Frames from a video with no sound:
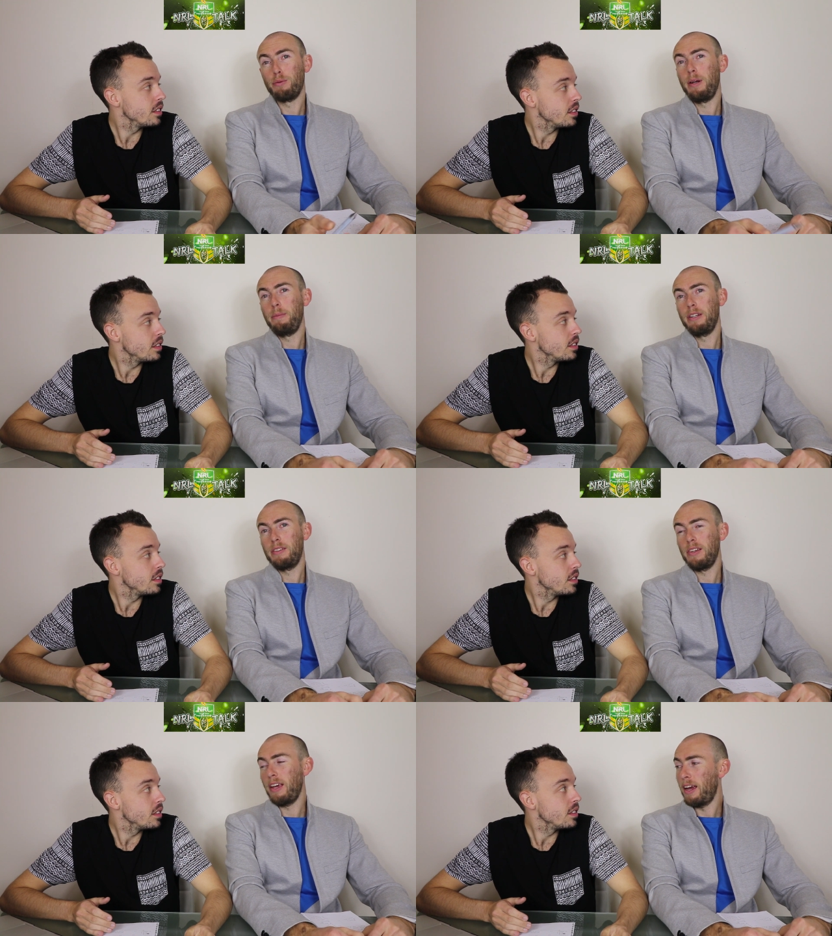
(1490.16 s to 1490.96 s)
Speaker 1: twenty
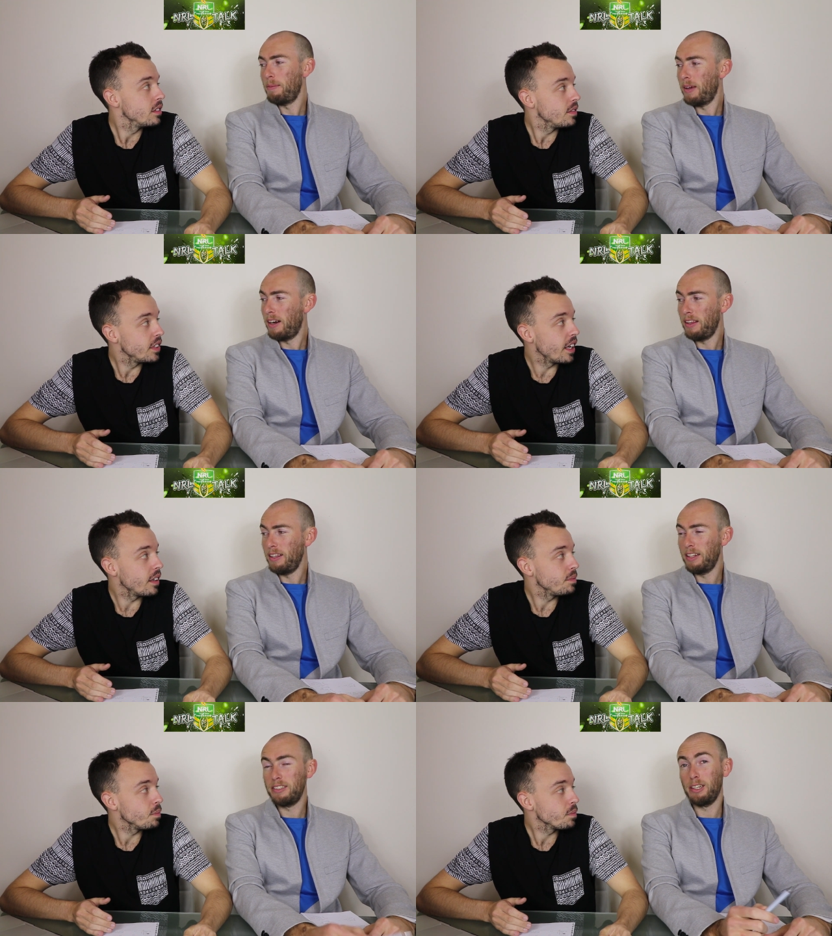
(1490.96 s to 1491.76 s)
minutes a game, and yeah. I
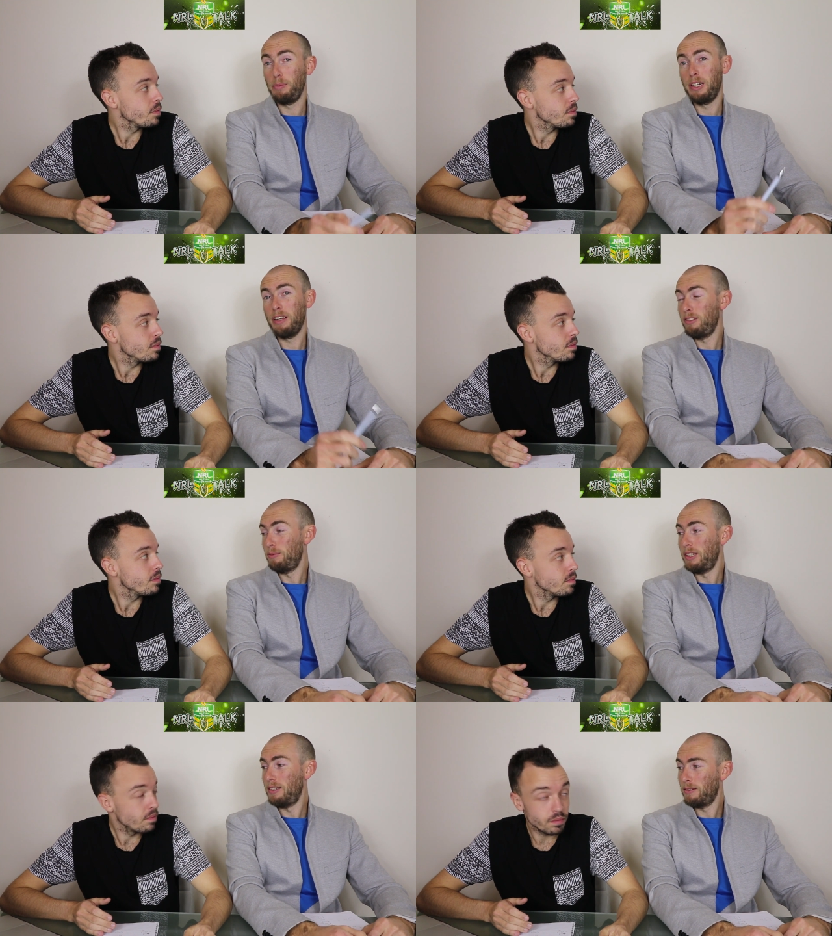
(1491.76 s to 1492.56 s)
think that's going to be enough to
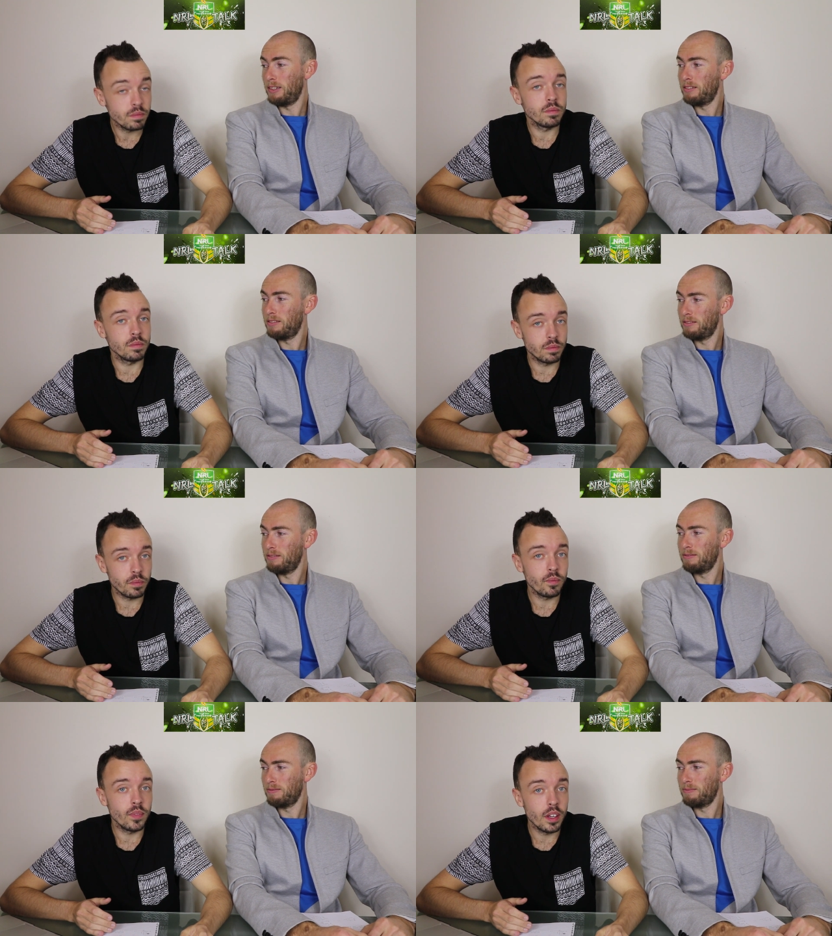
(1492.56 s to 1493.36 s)
win this one.
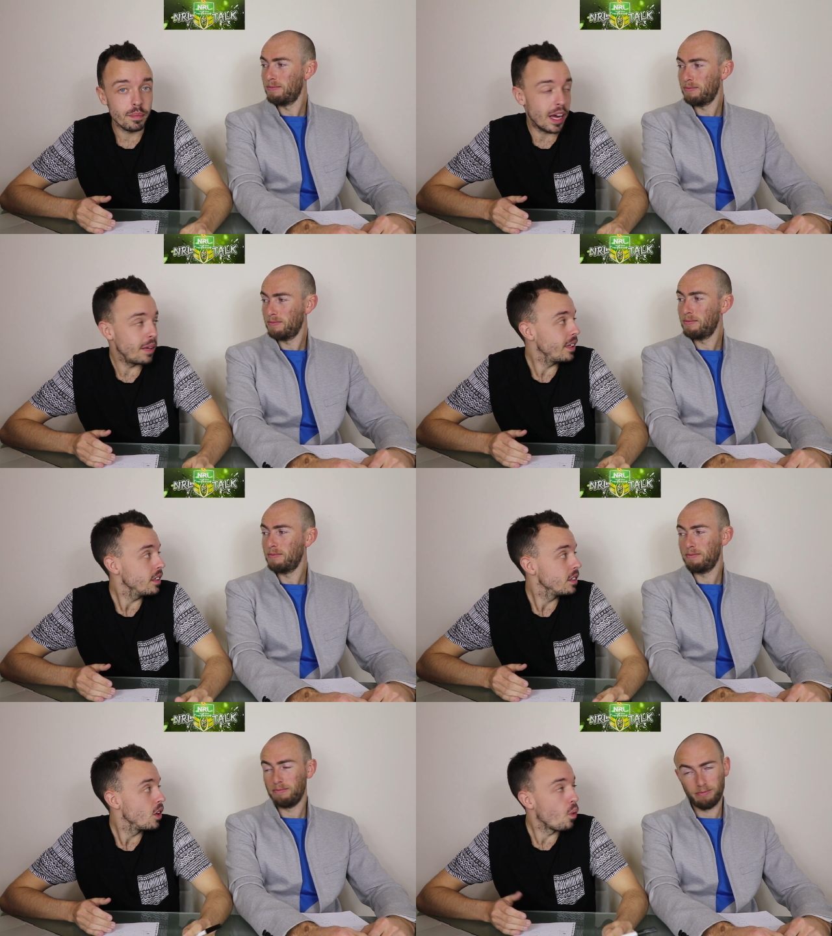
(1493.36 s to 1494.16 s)
Speaker 2: Maybe.
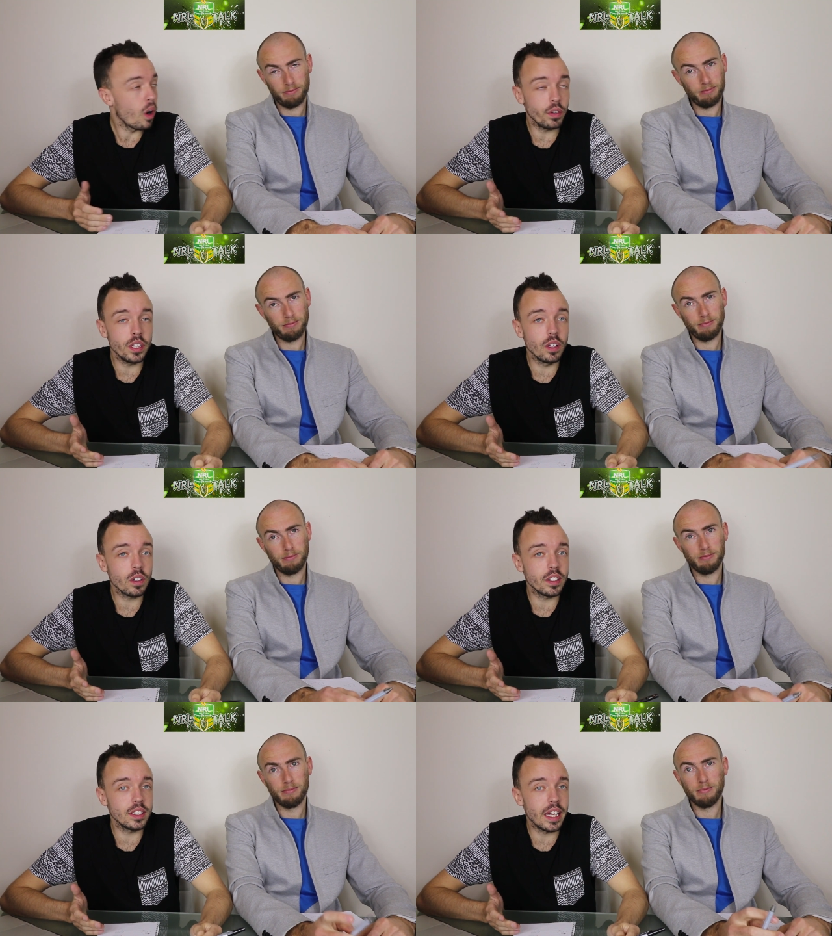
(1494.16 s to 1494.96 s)
Well, you
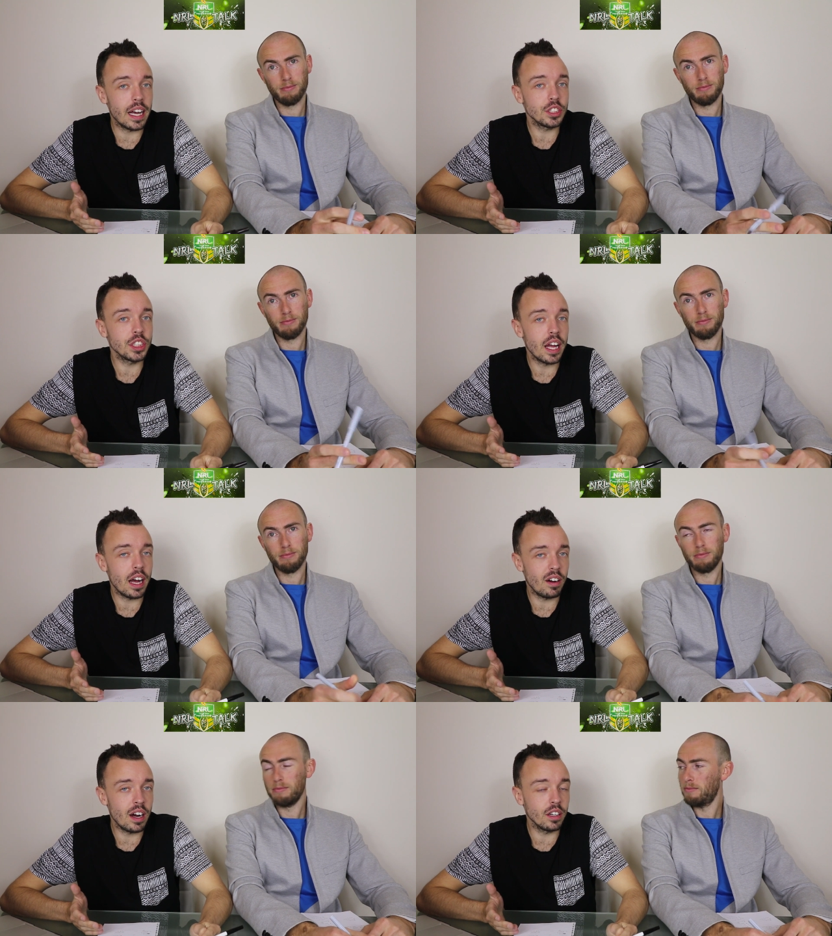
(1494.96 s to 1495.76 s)
look at how sh
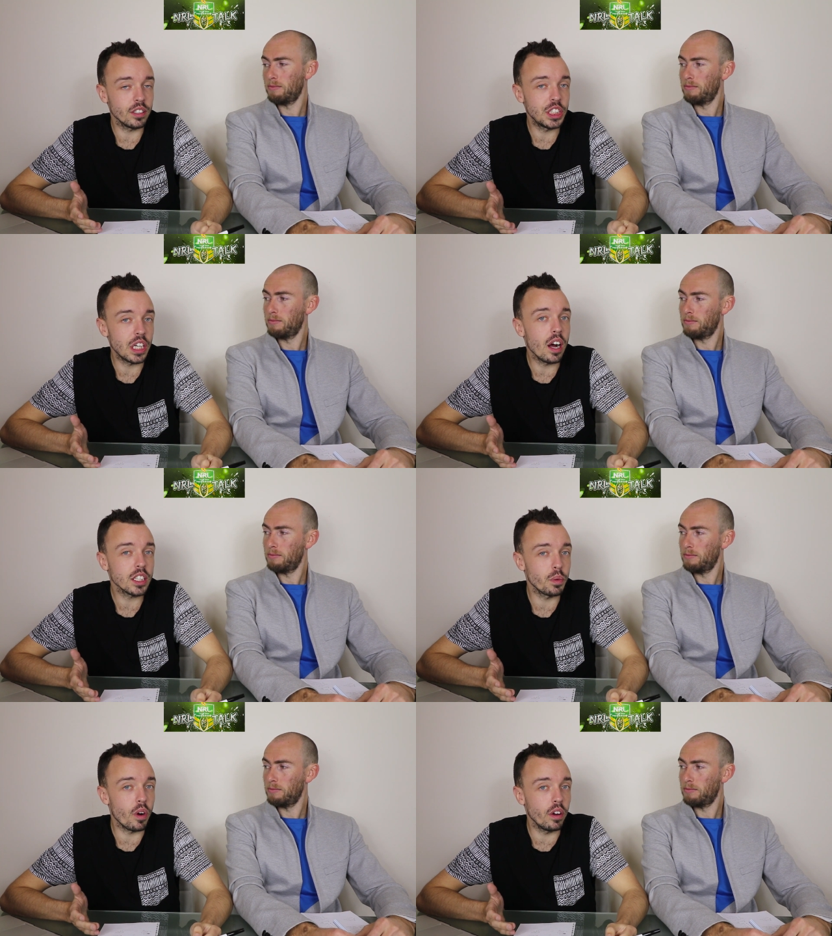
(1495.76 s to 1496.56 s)
how hungry
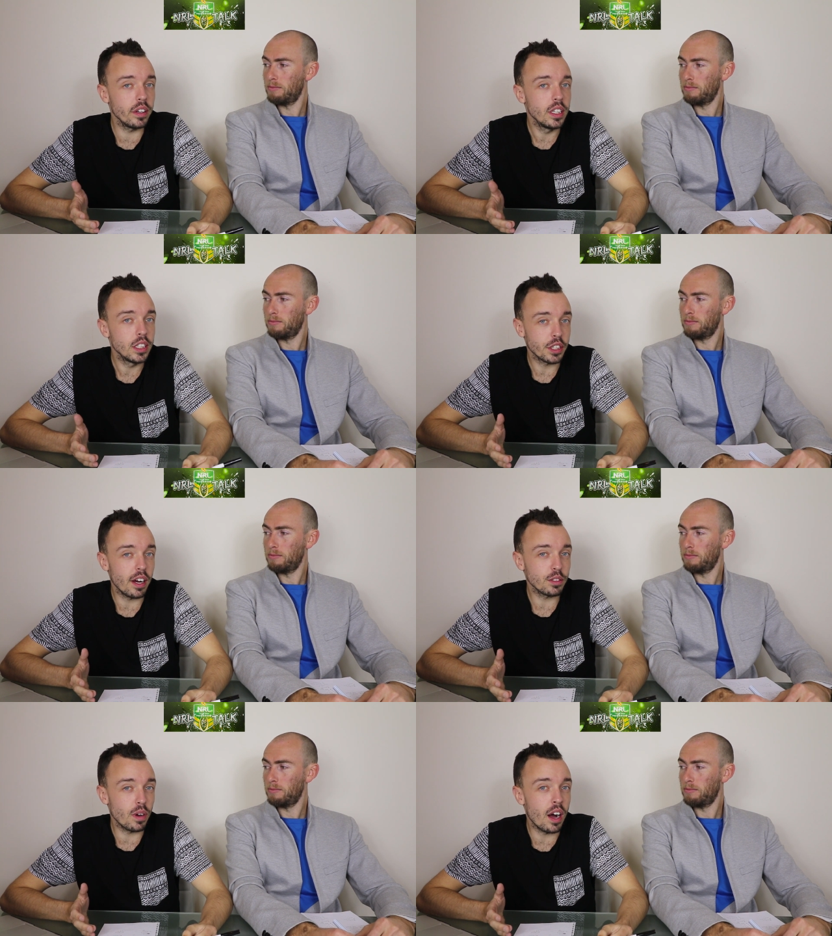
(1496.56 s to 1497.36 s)
Sharks were.
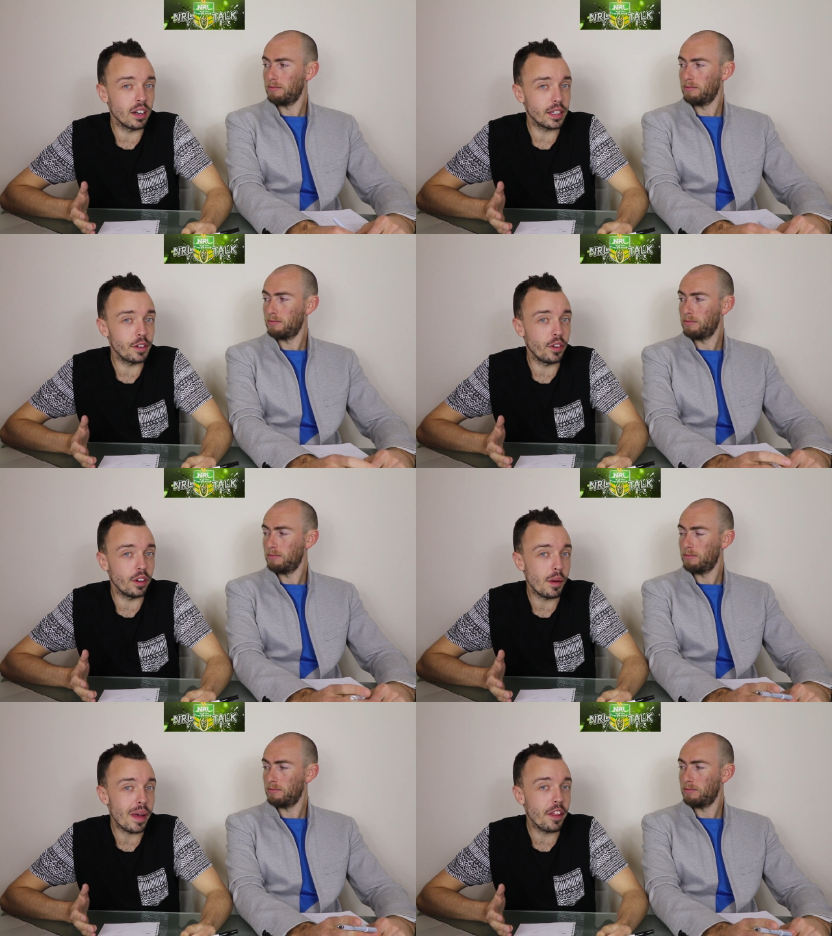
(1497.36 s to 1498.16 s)
Sharks were hungry for
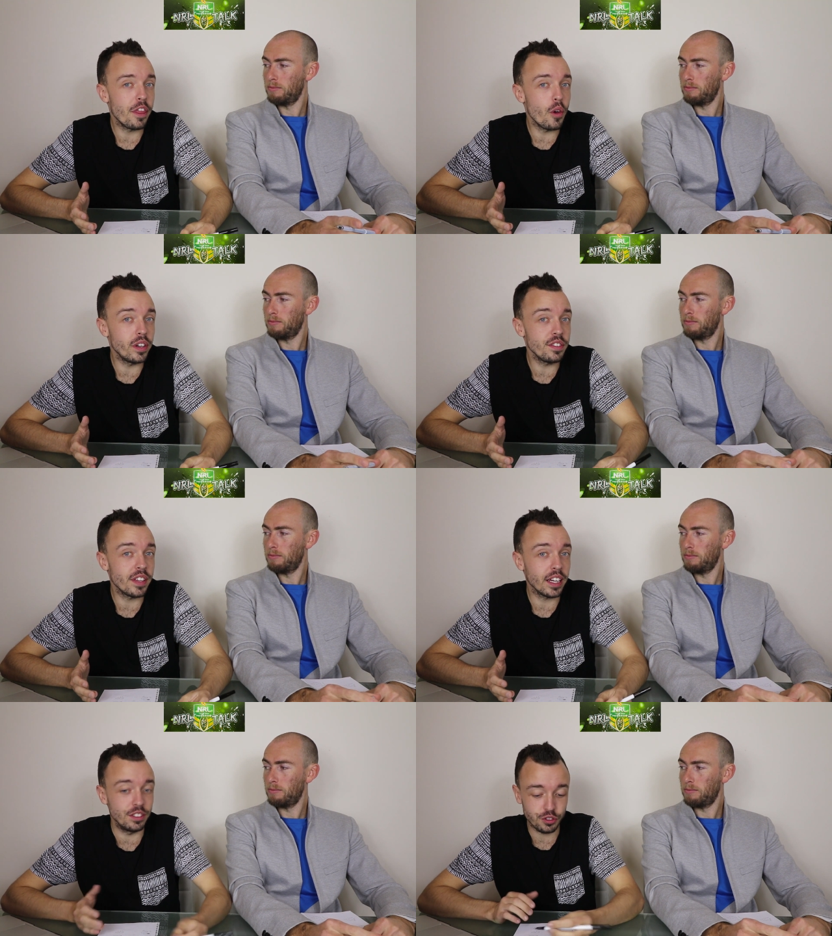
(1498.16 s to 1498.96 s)
about thirty
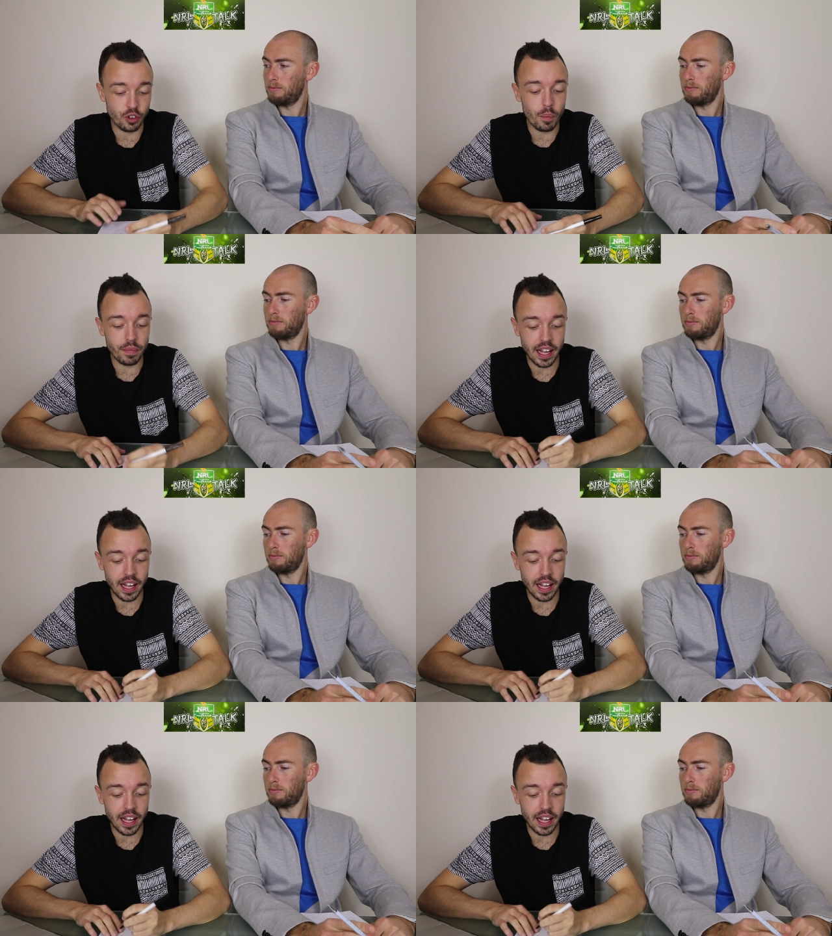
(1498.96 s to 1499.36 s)
seconds from